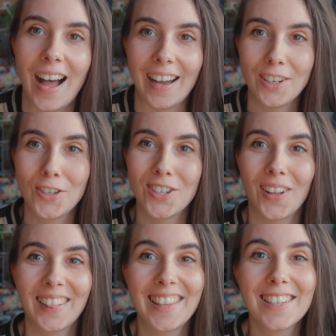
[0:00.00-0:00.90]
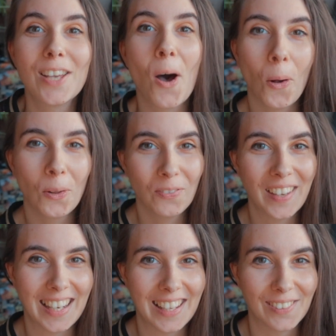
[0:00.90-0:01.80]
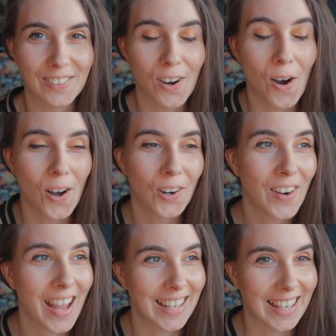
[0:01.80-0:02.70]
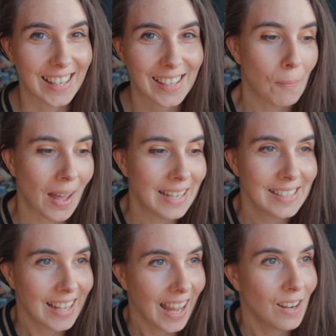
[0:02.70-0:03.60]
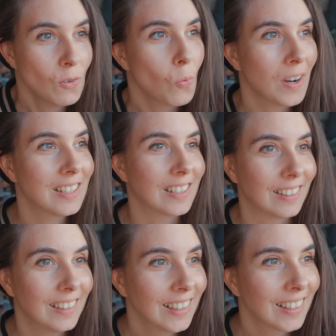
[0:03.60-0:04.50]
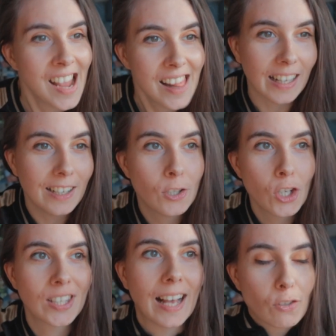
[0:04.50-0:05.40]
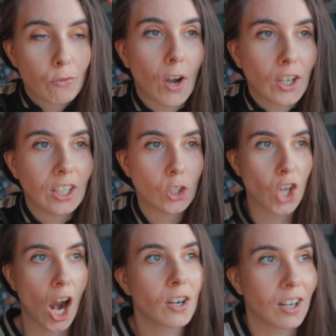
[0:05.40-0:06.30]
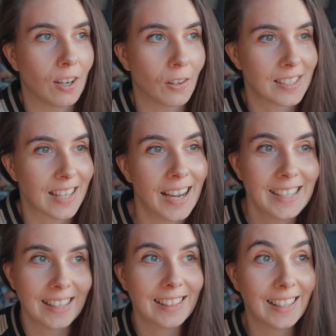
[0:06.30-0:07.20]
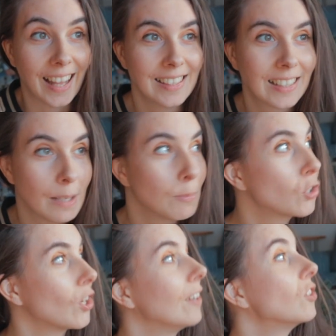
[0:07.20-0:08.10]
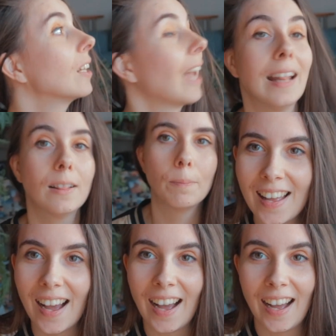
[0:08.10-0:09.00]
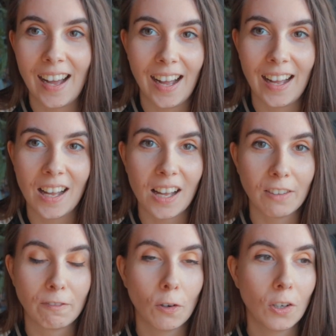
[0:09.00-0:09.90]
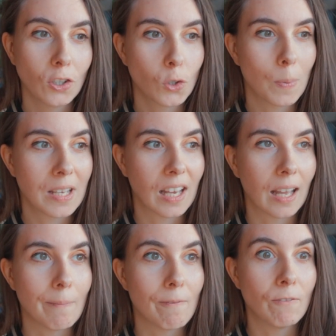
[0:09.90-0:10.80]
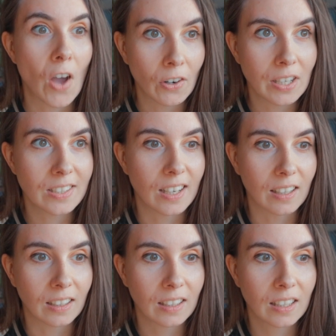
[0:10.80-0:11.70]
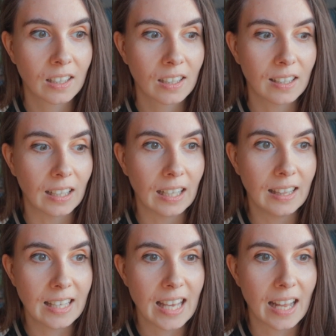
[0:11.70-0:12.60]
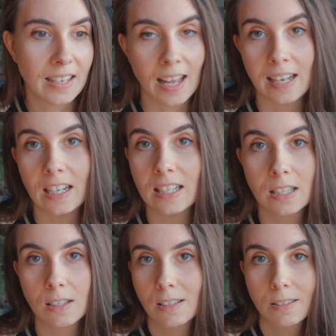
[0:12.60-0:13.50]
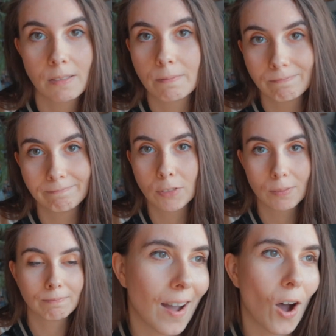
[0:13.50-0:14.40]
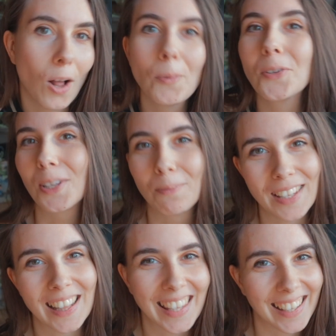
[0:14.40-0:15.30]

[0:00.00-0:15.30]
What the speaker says: I shot this whole video already, but in winter, then it just gets fucking dark outside and the light keeps changing, and the footage became very dark in the end and is almost completely